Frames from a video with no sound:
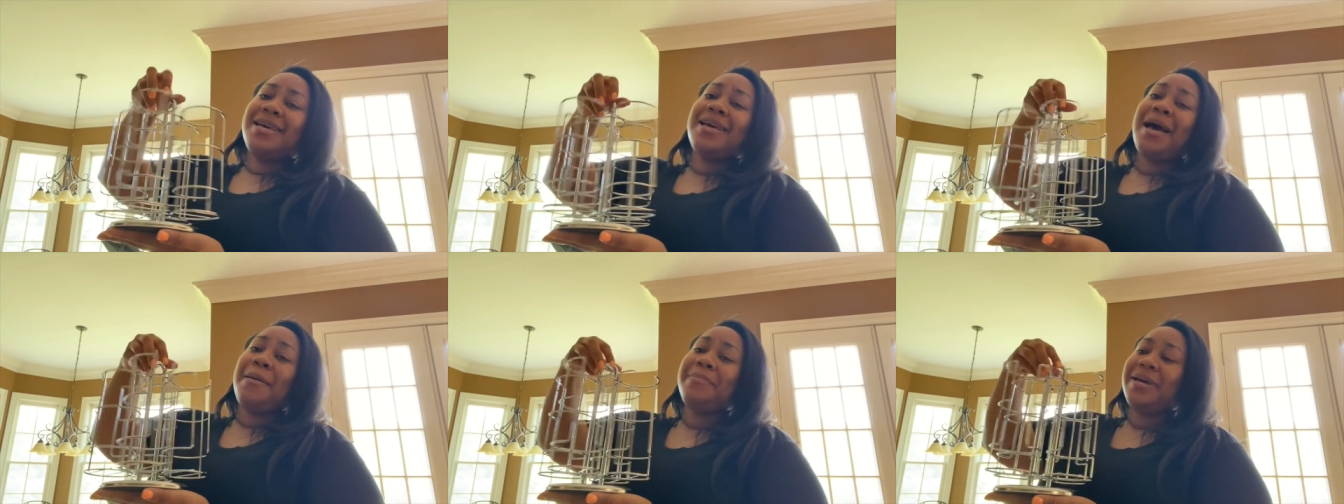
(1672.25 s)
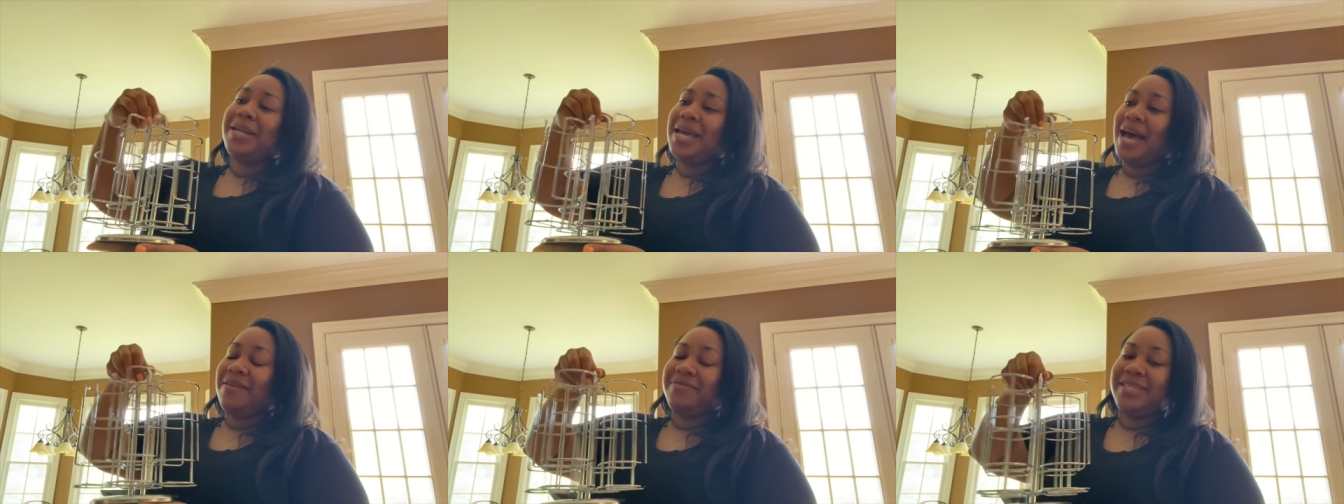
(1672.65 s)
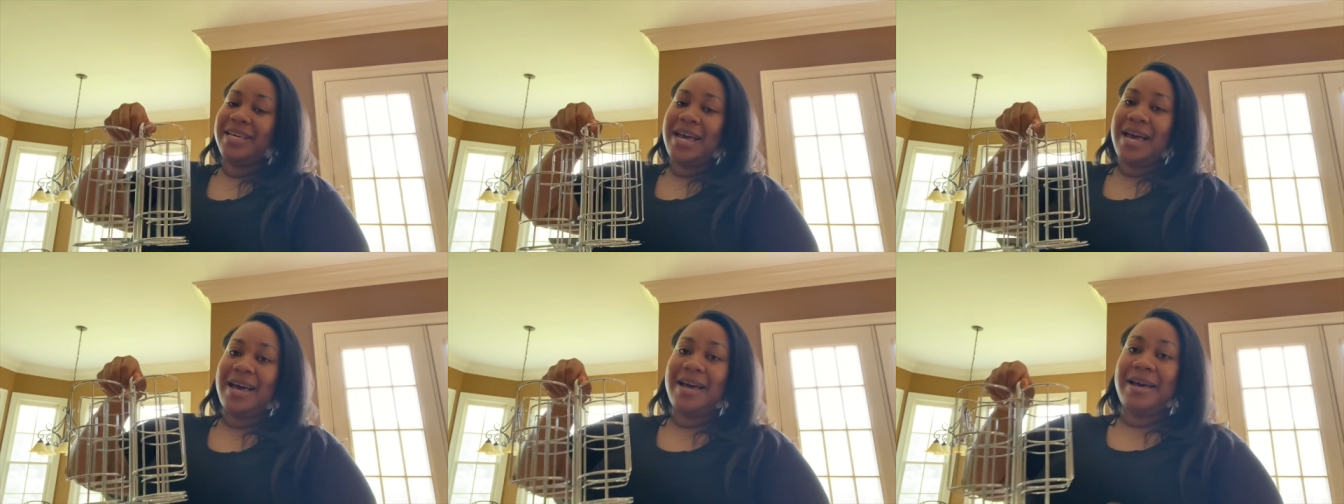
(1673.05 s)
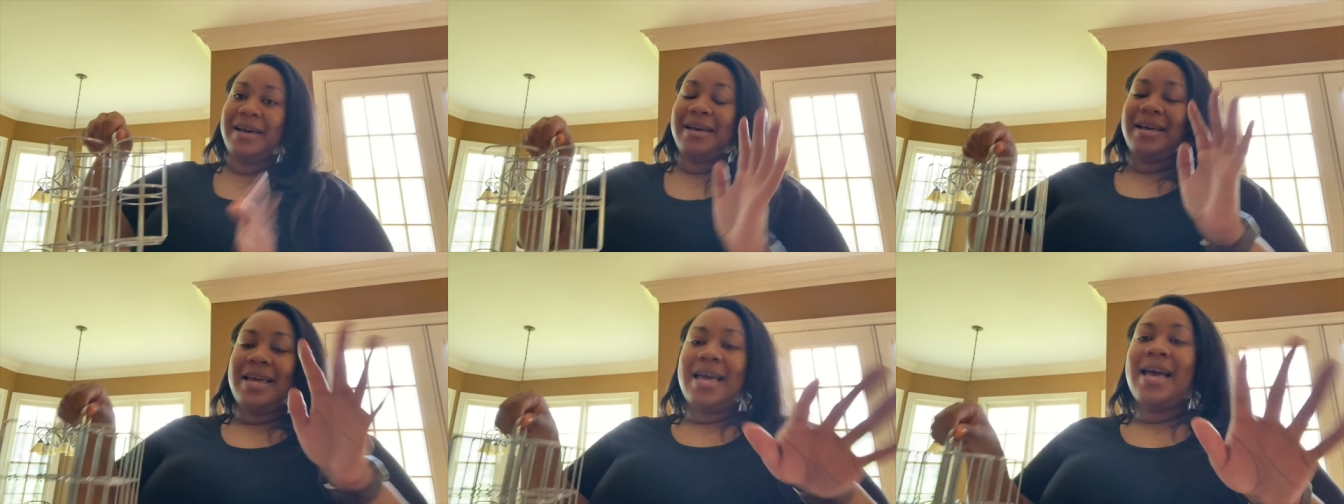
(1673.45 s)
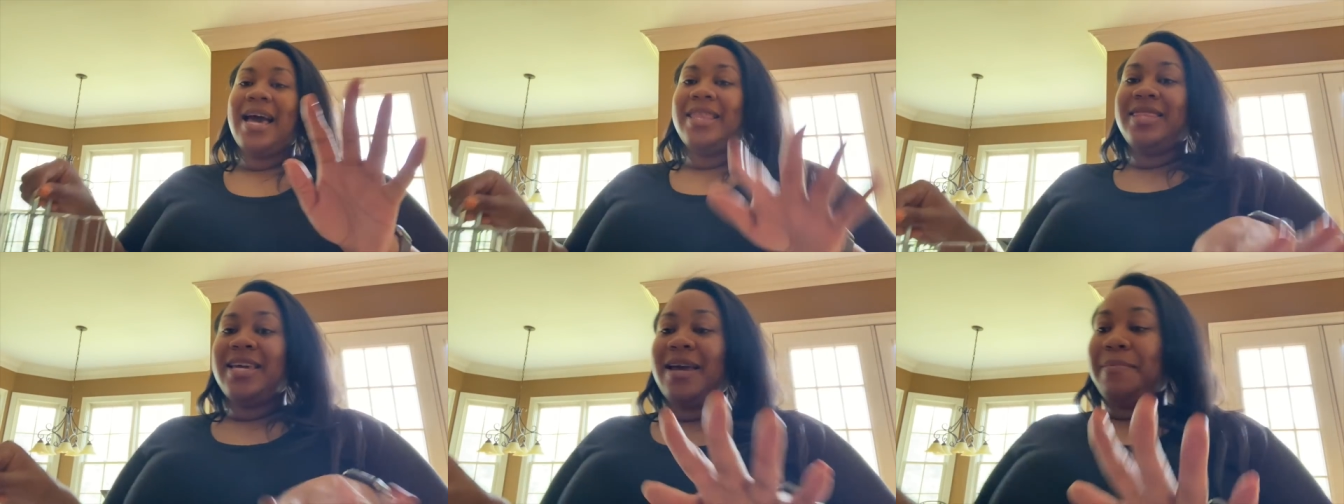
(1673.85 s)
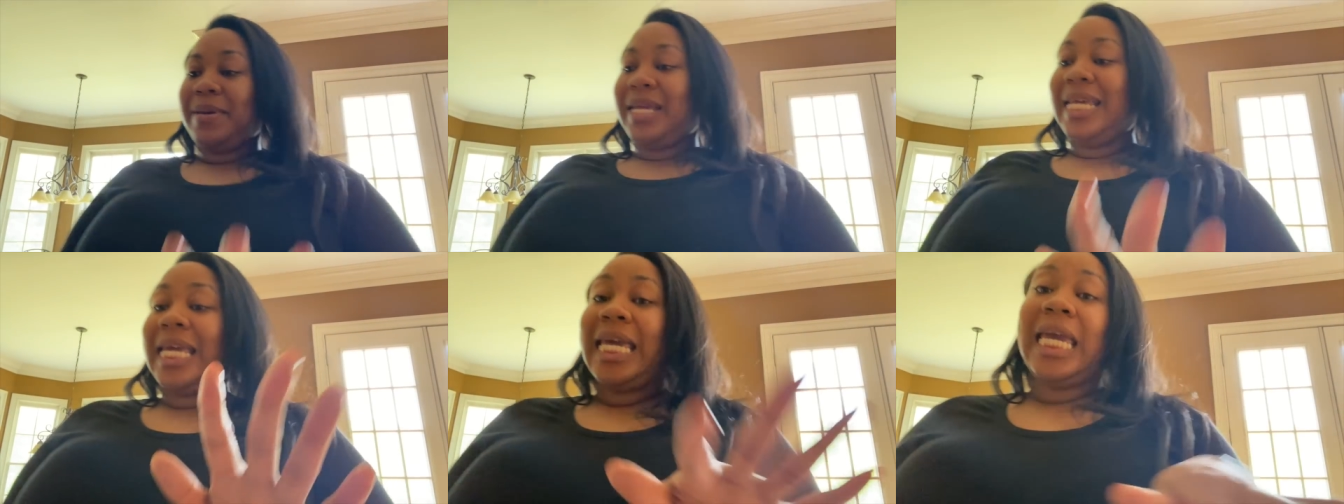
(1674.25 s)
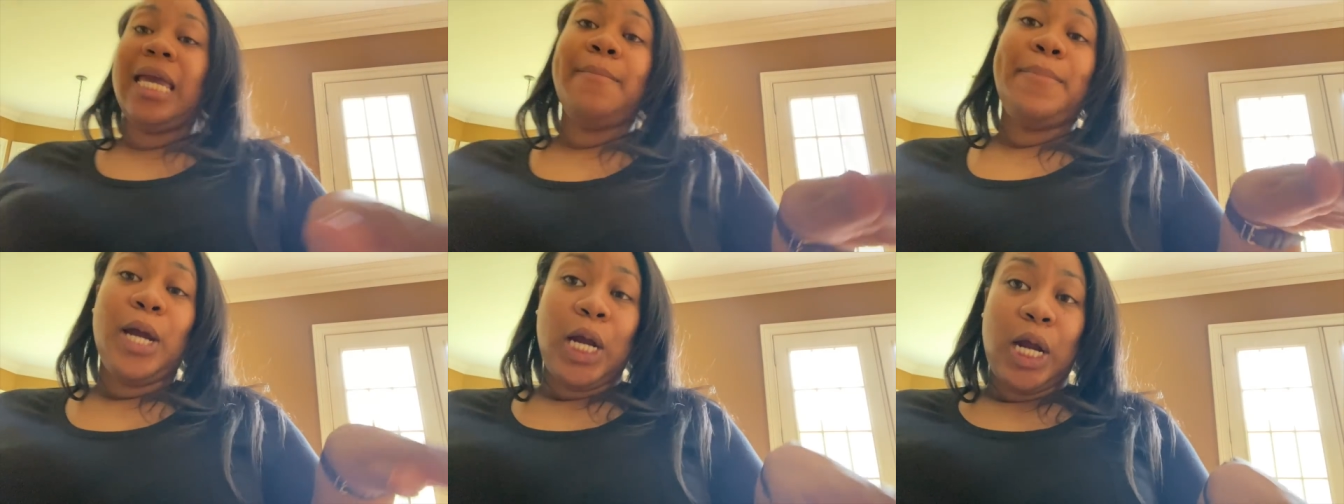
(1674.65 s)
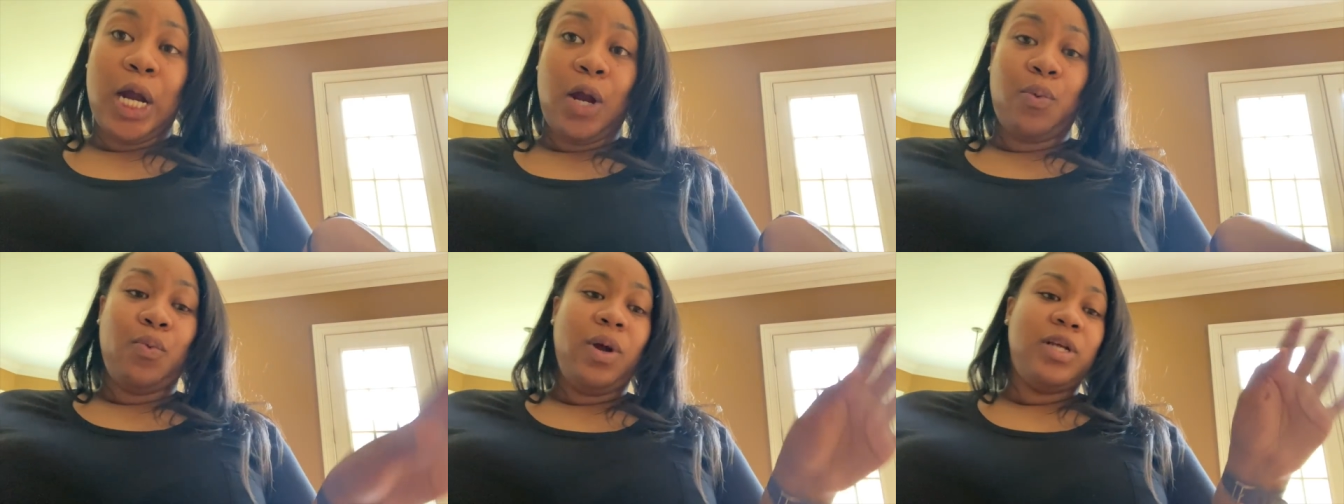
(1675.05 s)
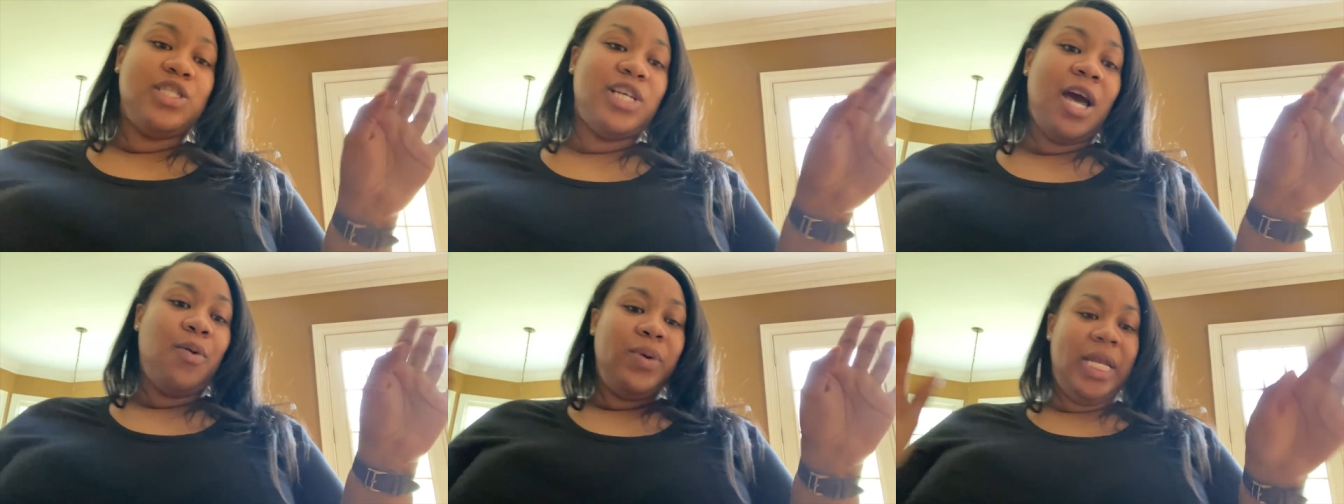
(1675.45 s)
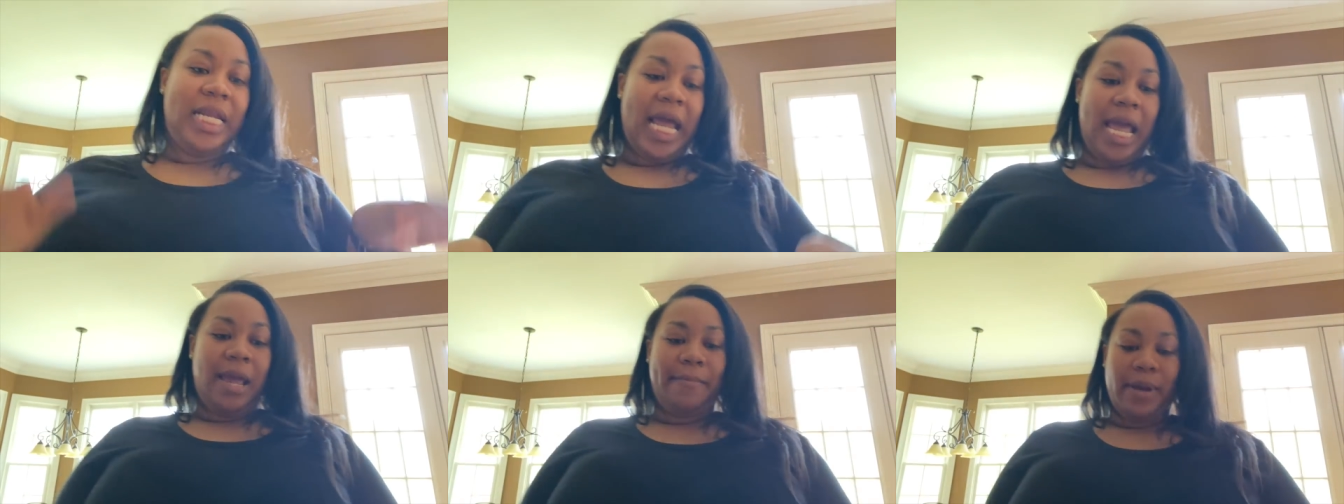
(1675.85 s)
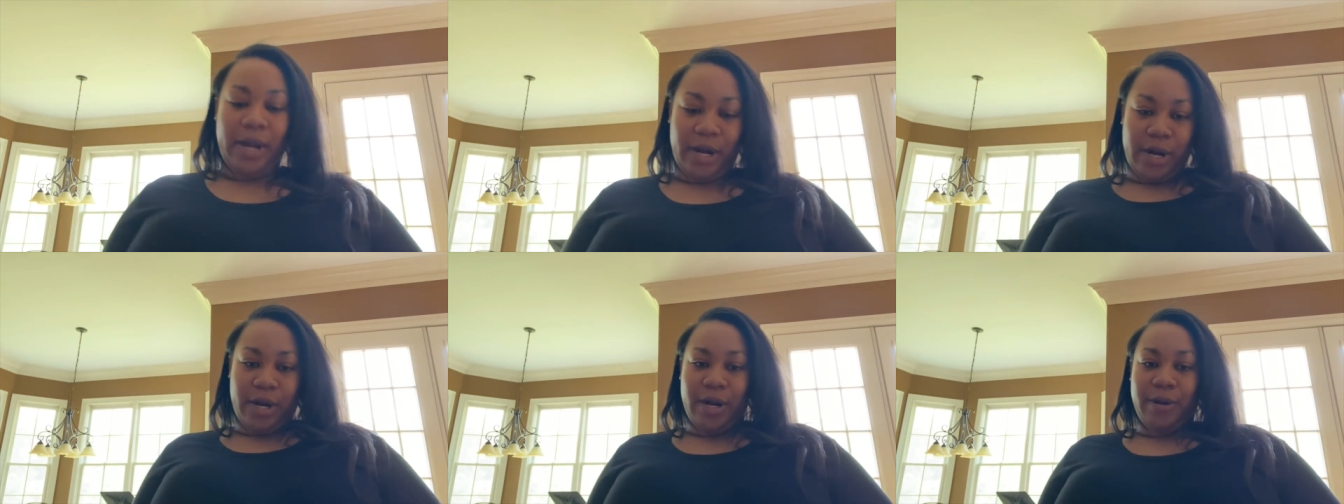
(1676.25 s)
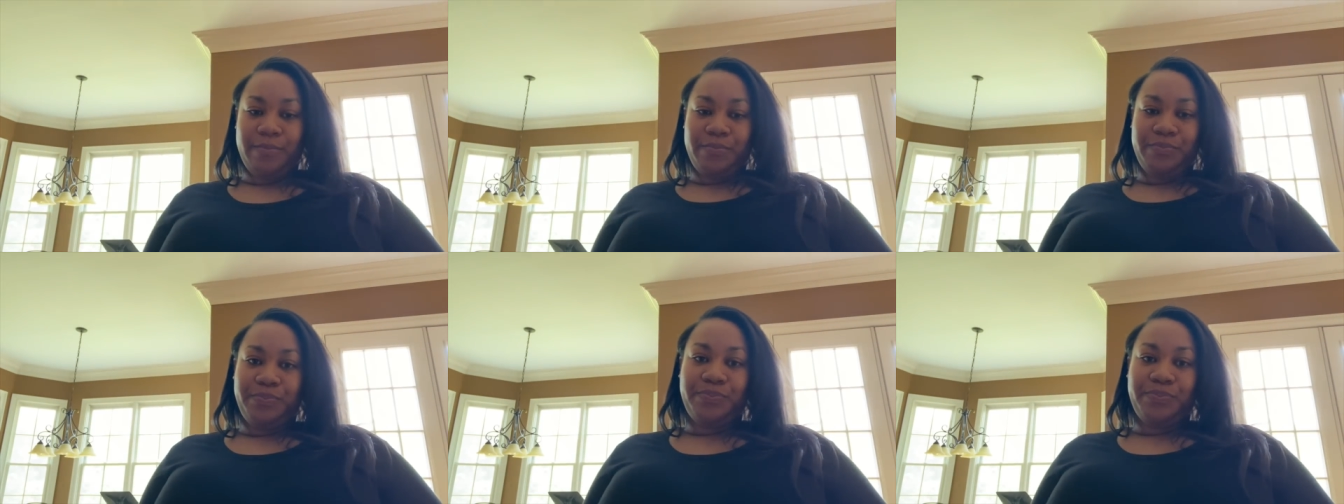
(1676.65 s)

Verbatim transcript: I'm gonna have to, uh, I think I'm gonna keep her. What shall we name her?